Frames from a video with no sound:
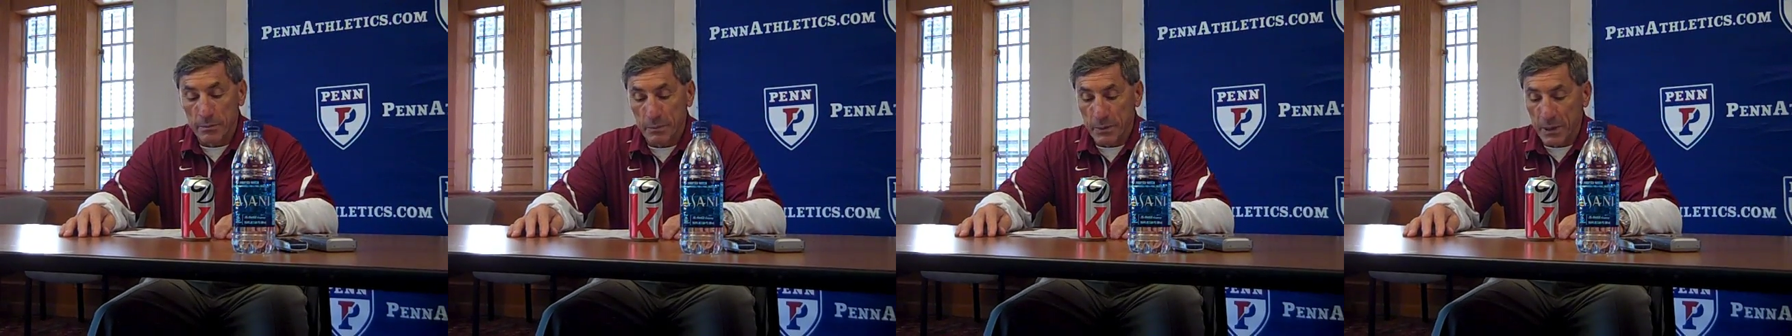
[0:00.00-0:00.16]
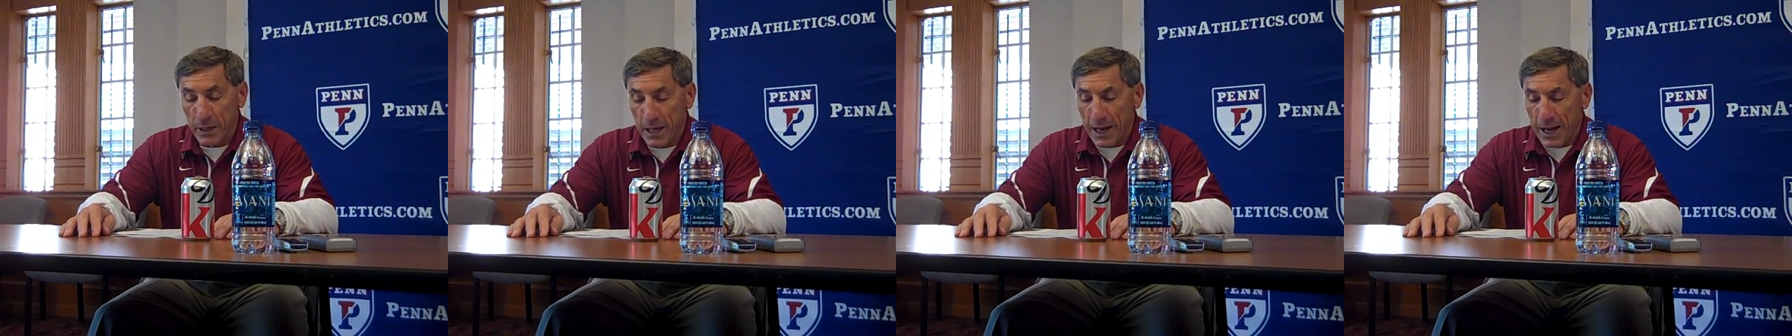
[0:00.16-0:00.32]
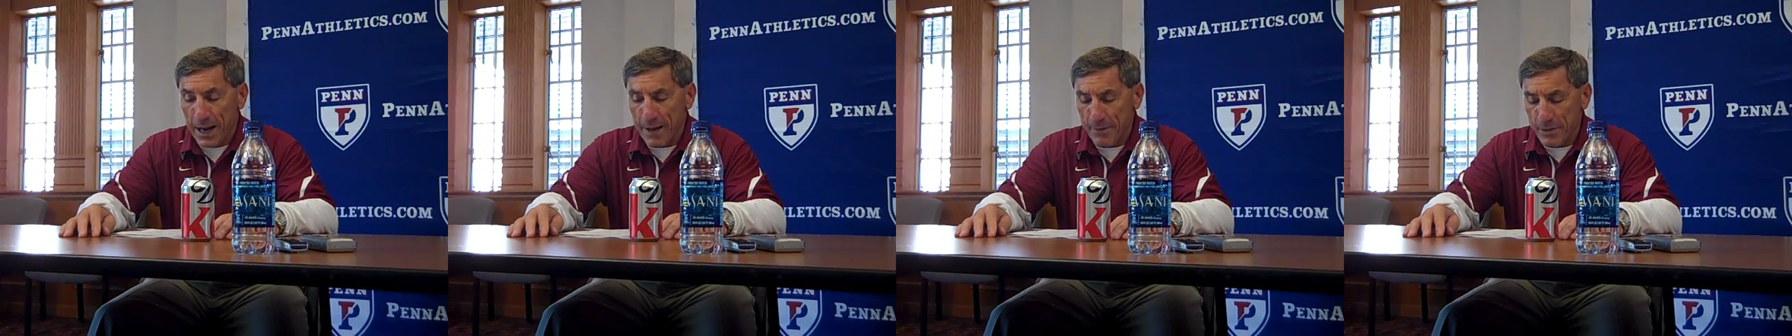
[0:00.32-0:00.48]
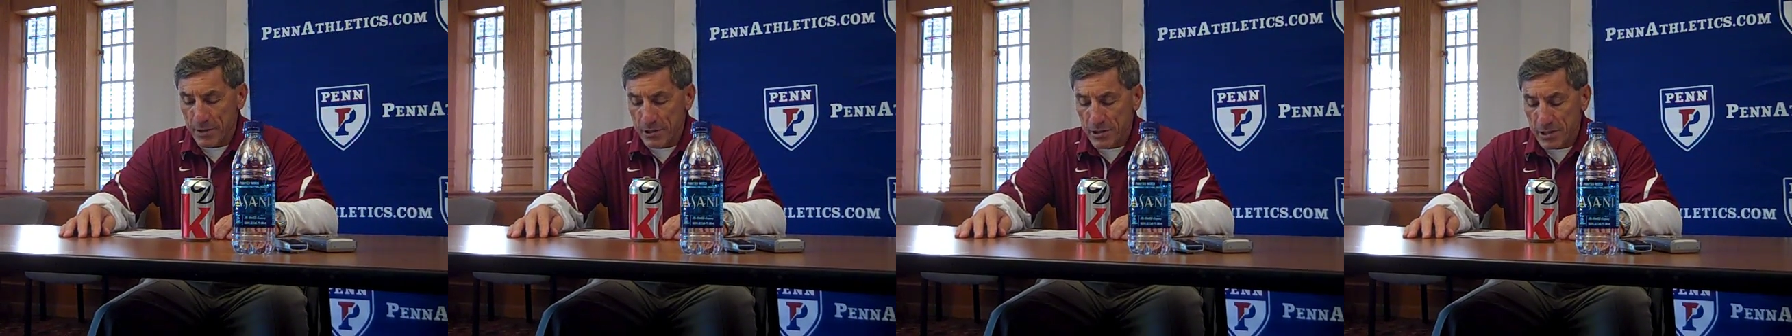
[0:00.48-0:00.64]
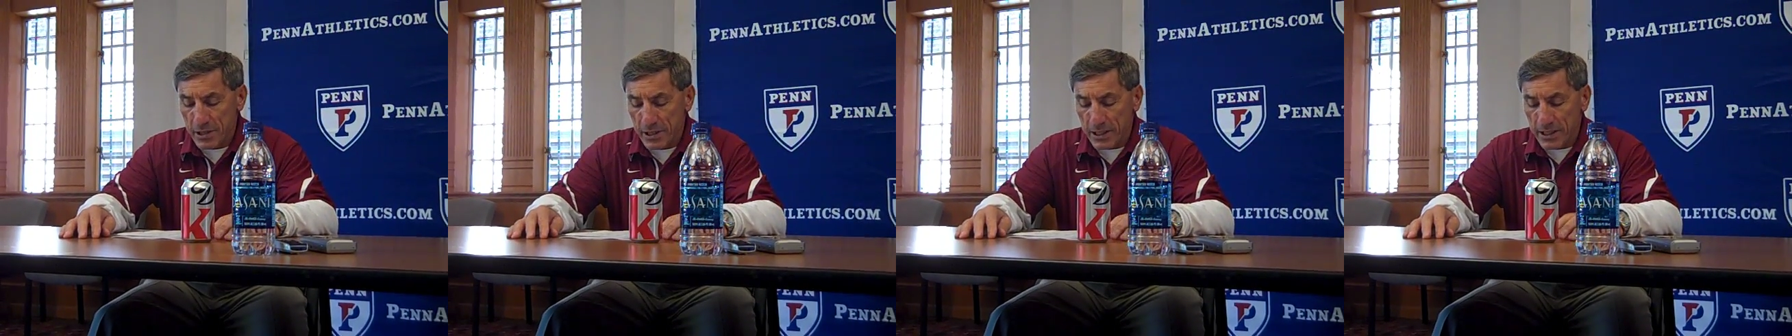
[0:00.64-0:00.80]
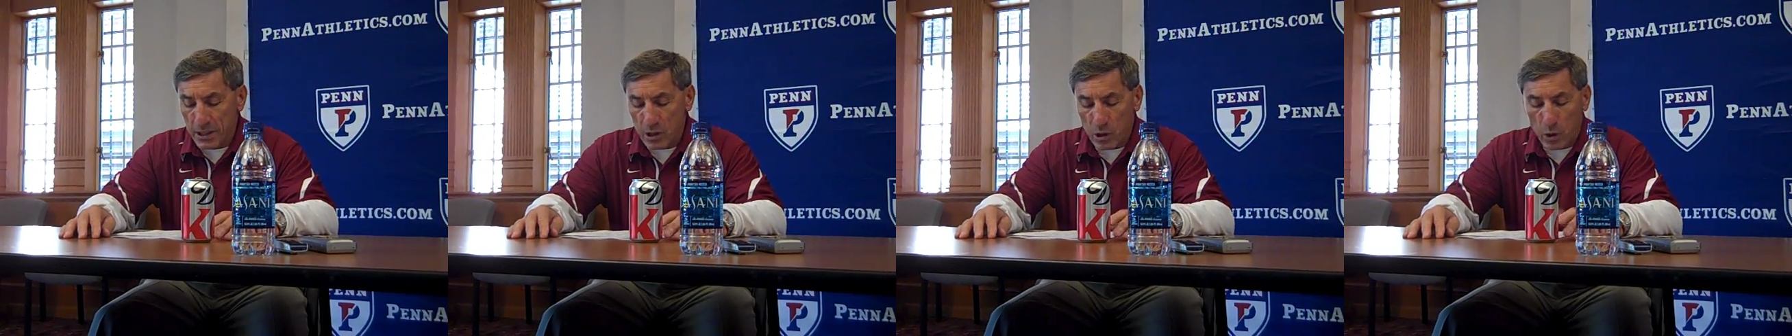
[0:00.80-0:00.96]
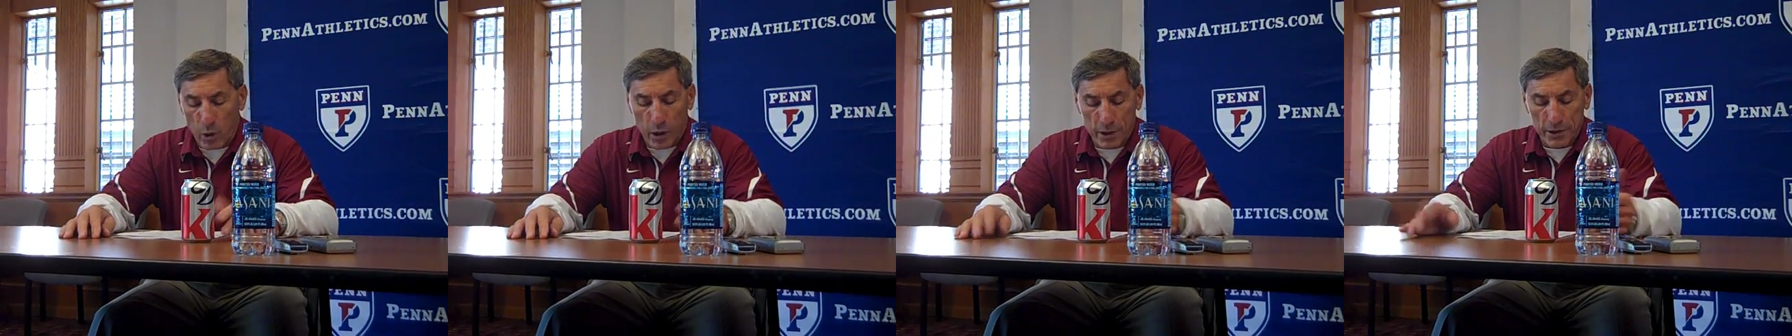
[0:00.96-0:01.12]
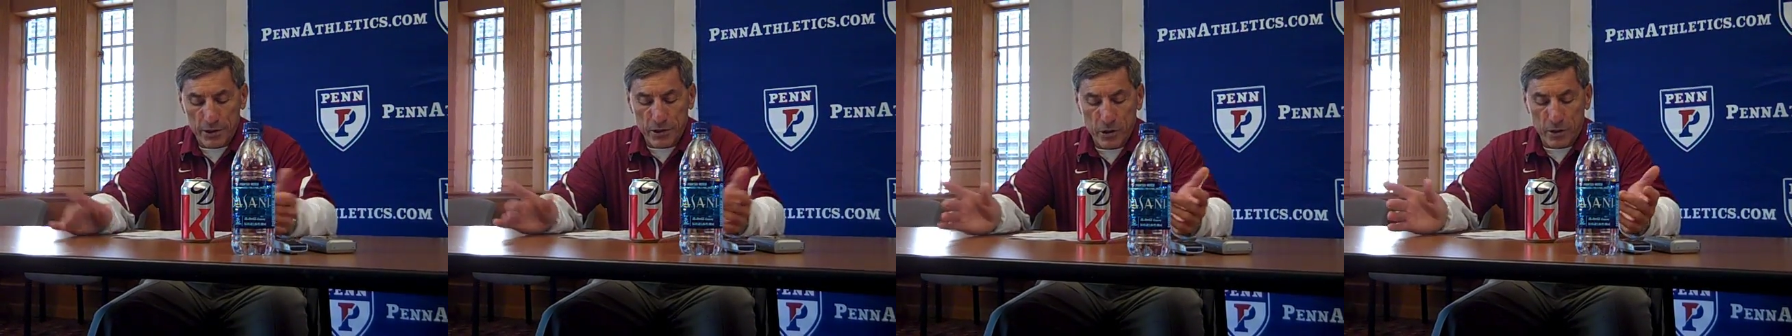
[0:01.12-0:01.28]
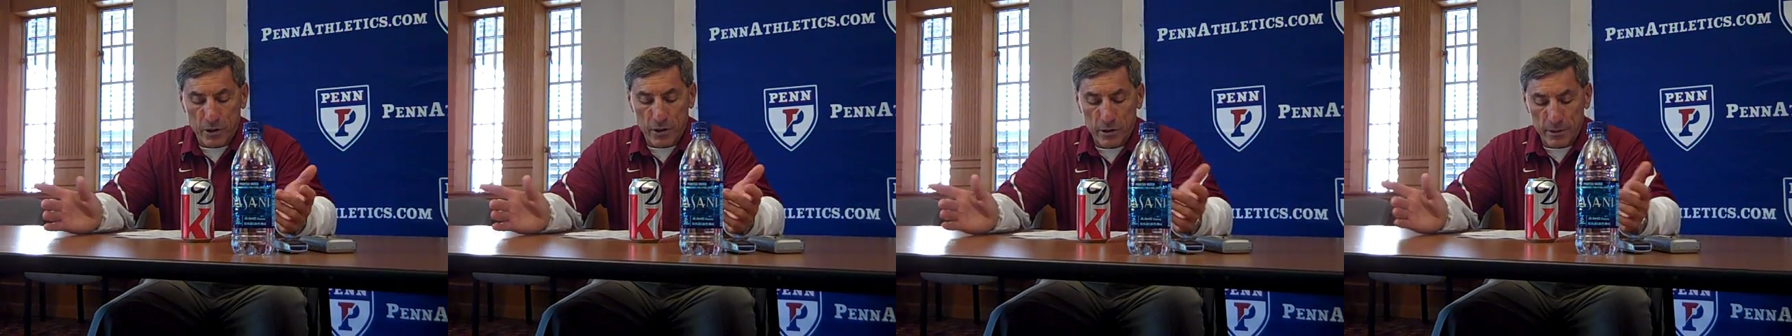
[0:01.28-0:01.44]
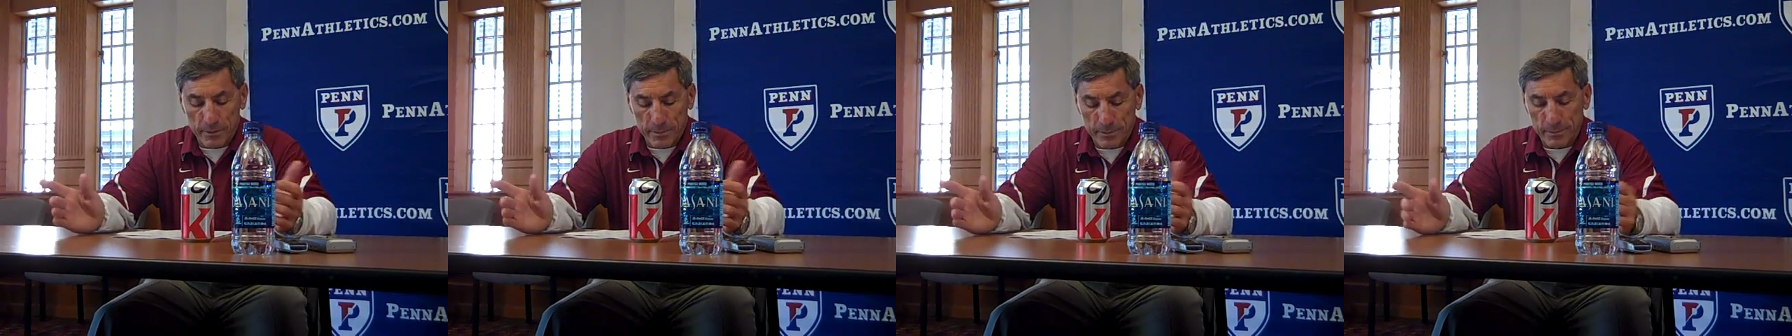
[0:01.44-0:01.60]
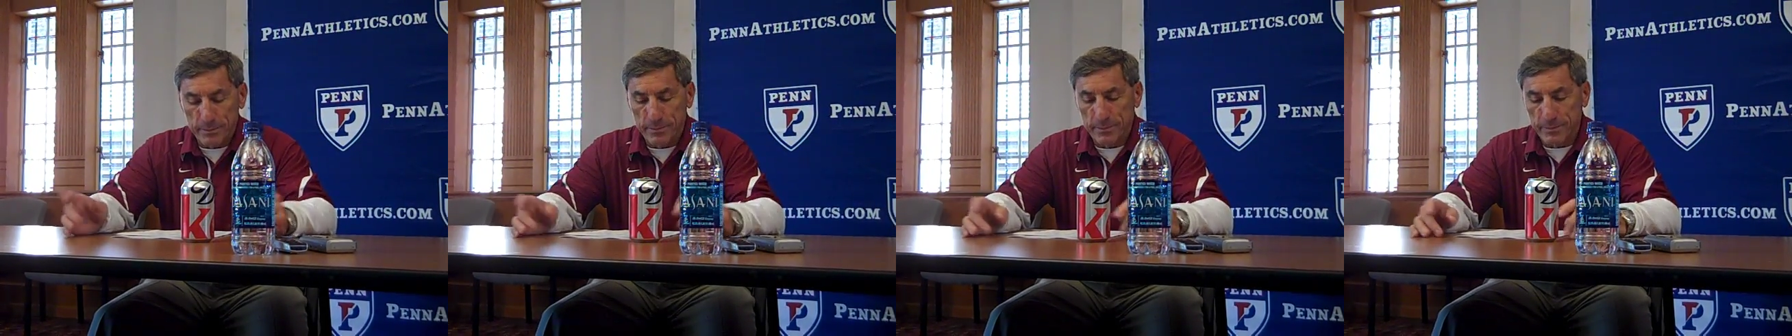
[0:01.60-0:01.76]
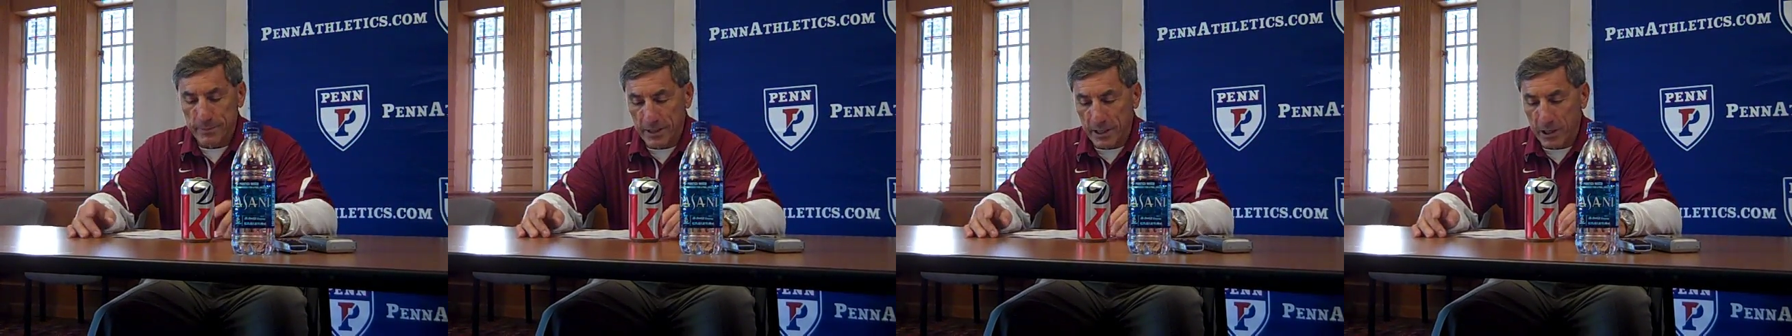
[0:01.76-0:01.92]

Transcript: but obviously, long term,